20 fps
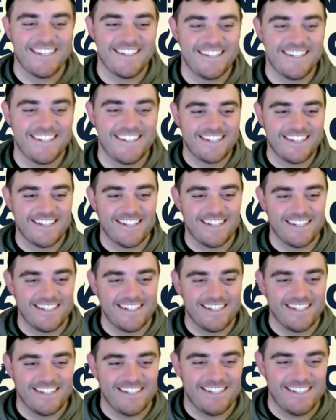
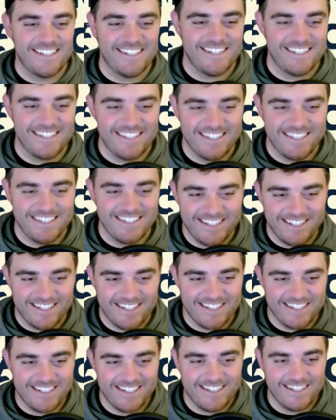
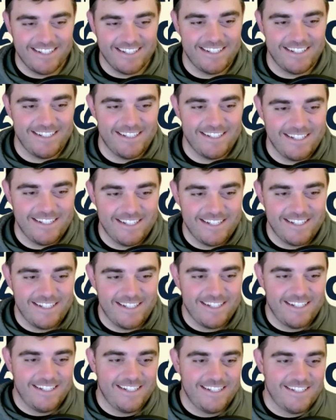
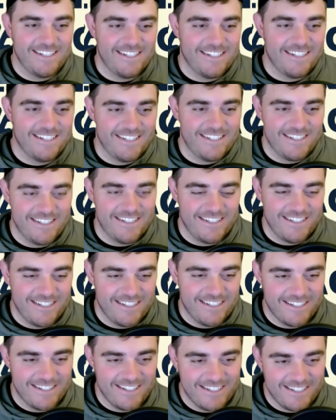
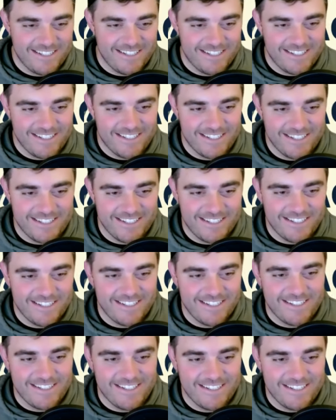[no speech]